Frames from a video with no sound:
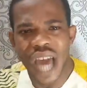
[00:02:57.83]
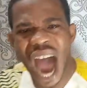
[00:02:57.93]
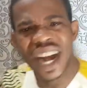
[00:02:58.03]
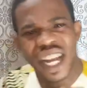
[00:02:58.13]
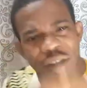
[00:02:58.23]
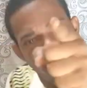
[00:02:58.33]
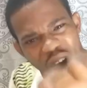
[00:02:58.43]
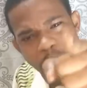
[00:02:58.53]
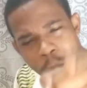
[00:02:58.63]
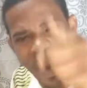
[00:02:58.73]
And if
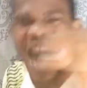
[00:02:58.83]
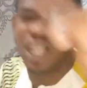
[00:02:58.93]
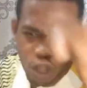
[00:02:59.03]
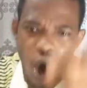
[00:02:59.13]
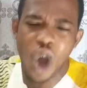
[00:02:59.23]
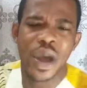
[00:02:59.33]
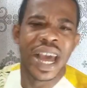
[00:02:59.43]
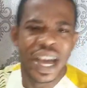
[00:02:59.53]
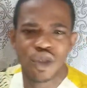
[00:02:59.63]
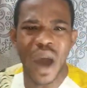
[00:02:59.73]
you're a pastor,
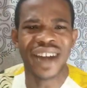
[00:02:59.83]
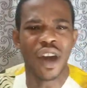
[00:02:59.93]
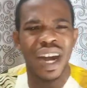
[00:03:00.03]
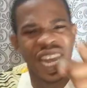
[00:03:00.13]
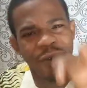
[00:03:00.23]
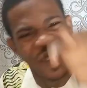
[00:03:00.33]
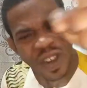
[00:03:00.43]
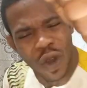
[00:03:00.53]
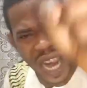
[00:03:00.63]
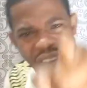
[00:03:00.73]
you are not living
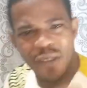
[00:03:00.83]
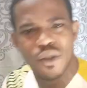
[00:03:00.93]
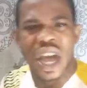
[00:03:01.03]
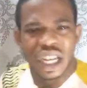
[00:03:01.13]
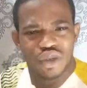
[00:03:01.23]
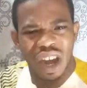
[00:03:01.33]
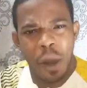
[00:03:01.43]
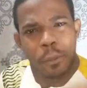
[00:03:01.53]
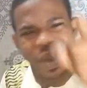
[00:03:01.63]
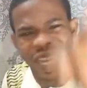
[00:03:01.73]
holy life, you are
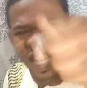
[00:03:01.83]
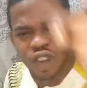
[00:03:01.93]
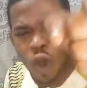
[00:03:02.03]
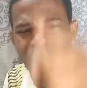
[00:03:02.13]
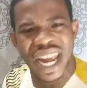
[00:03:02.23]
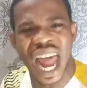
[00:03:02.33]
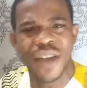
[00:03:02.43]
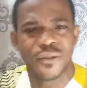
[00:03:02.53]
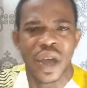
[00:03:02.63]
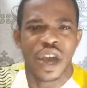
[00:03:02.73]
not preaching holy
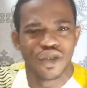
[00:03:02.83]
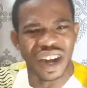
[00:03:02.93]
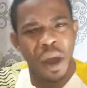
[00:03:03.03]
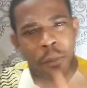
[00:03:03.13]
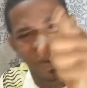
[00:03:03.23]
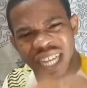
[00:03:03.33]
life, you are not